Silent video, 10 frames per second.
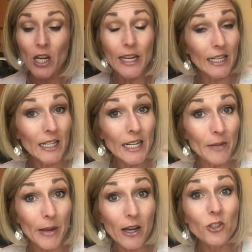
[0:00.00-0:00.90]
in an
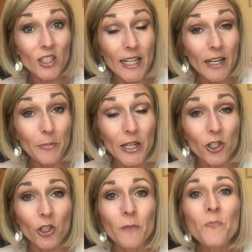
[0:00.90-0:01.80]
email. Just take a
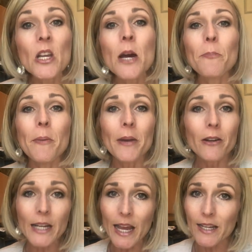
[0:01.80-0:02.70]
picture. But
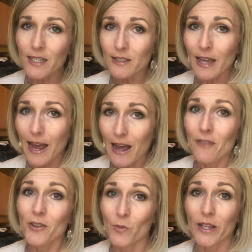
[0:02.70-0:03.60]
Mary Kay does
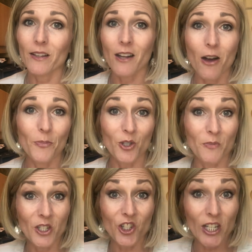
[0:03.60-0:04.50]
have the weekly
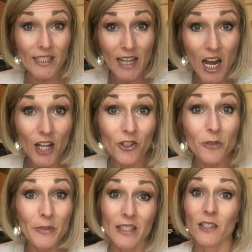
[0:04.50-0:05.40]
accomplishment sheet
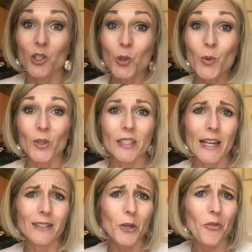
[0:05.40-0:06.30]
under business tools.
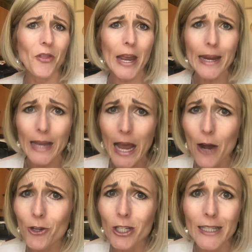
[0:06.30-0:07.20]
And so they
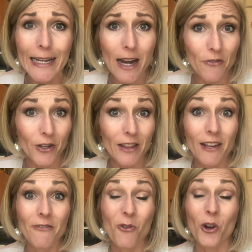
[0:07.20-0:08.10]
calculate
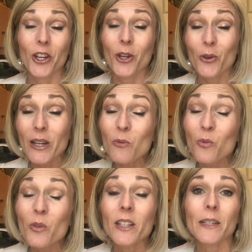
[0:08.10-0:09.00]
everything for you. It
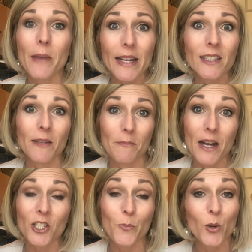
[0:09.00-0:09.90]
really makes it
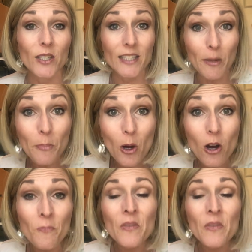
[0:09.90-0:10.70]
much more simple.